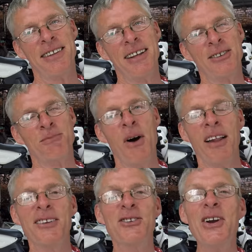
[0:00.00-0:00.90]
little
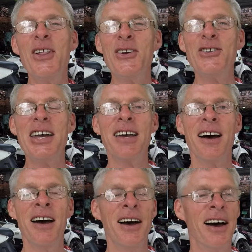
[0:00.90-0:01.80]
small. It sort of looks like
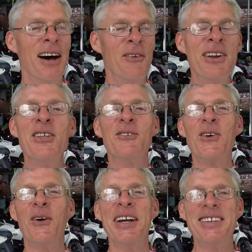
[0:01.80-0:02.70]
a one of the
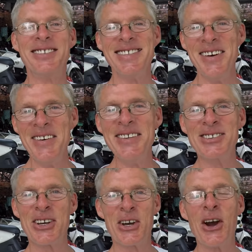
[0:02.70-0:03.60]
Rolling Stones
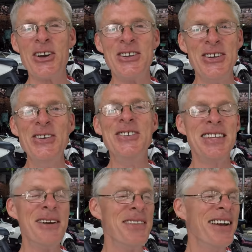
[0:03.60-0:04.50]
cartoons
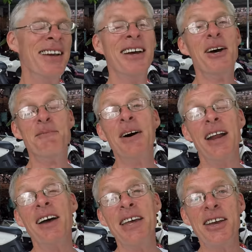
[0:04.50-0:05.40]
type thing, but
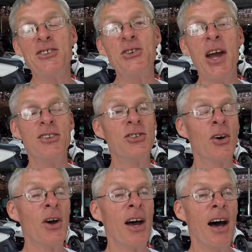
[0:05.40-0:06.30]
I think it's great.
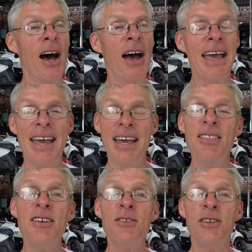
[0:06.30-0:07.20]
So
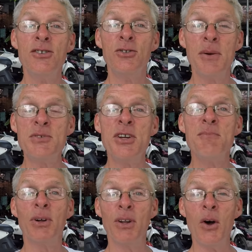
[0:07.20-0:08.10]
in the description
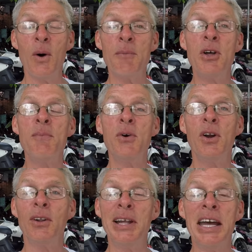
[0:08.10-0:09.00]
below, I'm gonna put
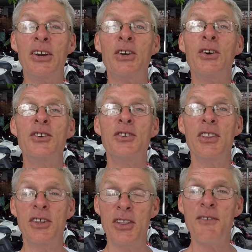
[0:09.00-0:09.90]
a link to
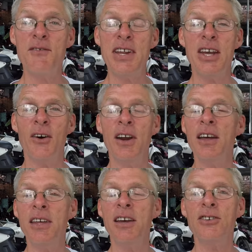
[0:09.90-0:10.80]
the video, and
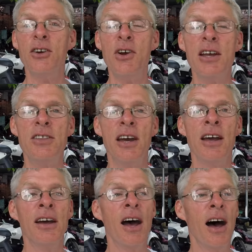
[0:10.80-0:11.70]
I think it's a great thing.
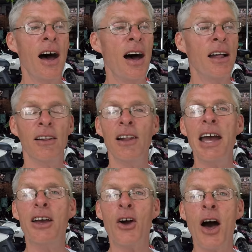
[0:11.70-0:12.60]

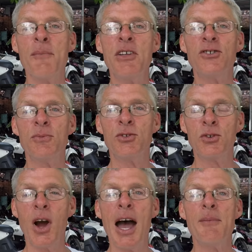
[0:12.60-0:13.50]
Like, comment,
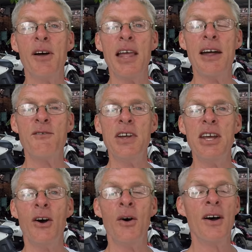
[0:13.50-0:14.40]
subscribe on that
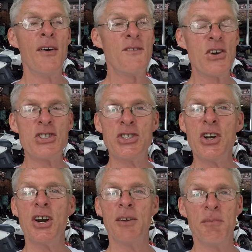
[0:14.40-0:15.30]
video for
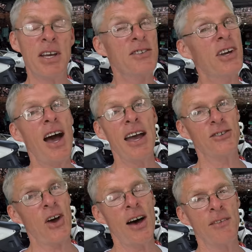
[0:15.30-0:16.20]
sure, because the guy
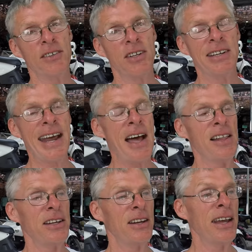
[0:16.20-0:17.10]
is obviously
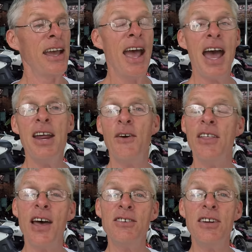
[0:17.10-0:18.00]
talented. Anyway,
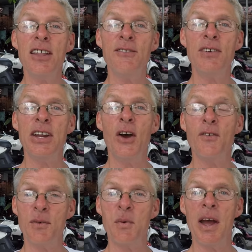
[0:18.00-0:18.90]
that's another video
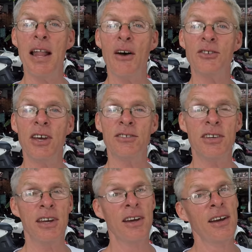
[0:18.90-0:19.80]
from Gweilo
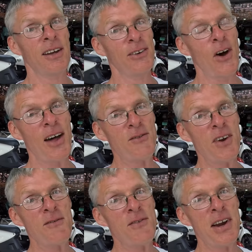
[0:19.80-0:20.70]
60, not
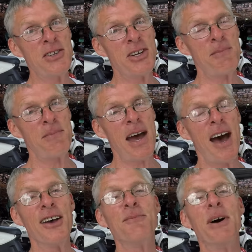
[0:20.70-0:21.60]
from Friendship
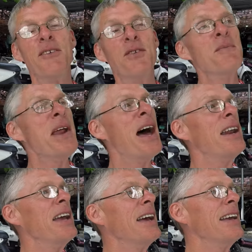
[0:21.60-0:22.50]
Pass, but from
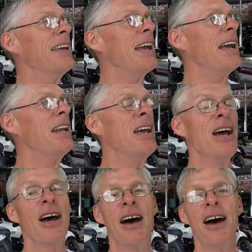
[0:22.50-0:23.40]
Nanning again.
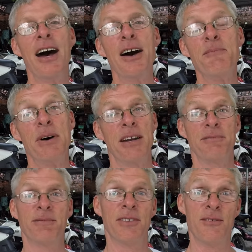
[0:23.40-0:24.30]
But
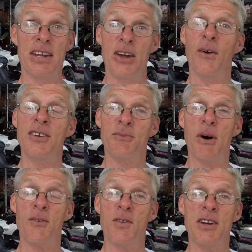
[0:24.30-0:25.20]
the video is
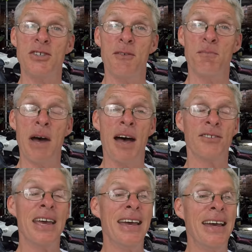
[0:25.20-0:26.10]
about Friendship
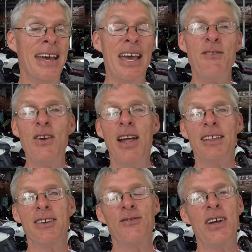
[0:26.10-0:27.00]
Pass. If you
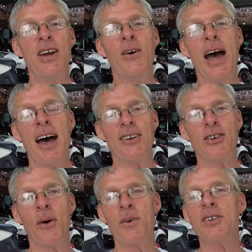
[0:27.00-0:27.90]
like this video, as
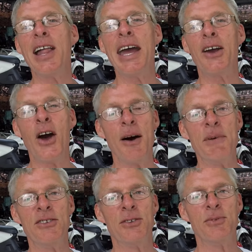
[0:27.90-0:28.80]
always, like,
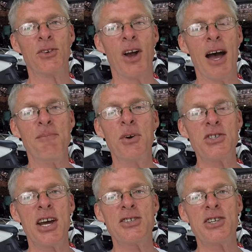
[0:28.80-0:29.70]
comment, subscribe,
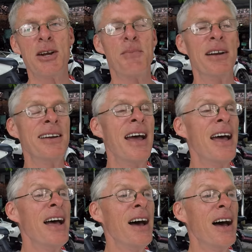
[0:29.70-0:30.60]
push that share button,
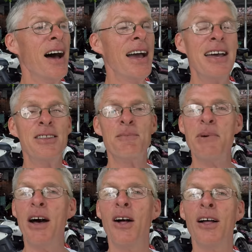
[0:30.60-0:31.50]
hit the
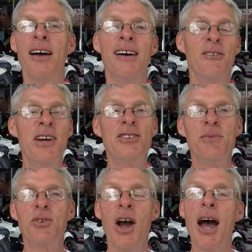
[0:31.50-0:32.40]
bell,
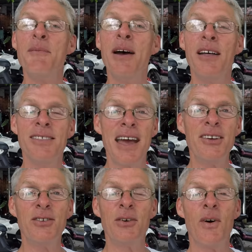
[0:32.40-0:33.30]
resubscribe.
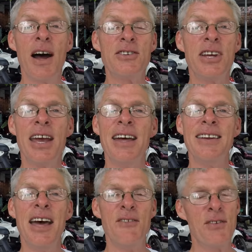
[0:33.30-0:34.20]
Thanks for watching,
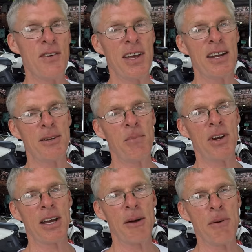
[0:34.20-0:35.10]
and never forget to put
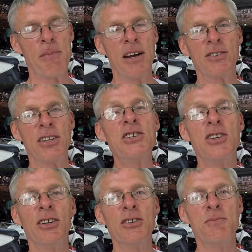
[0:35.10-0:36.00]
a couple bucks on the
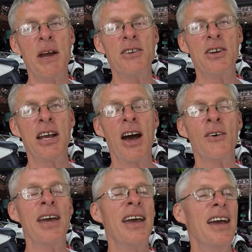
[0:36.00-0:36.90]
Children's Patreon
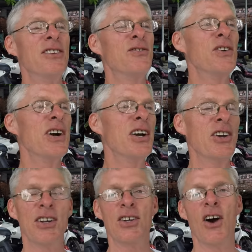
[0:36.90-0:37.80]
account. It's for a
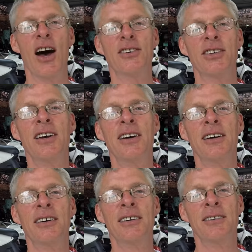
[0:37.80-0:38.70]
good cause.
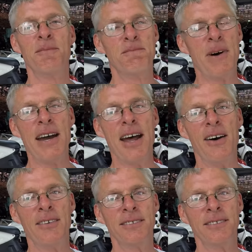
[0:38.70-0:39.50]
Bye now.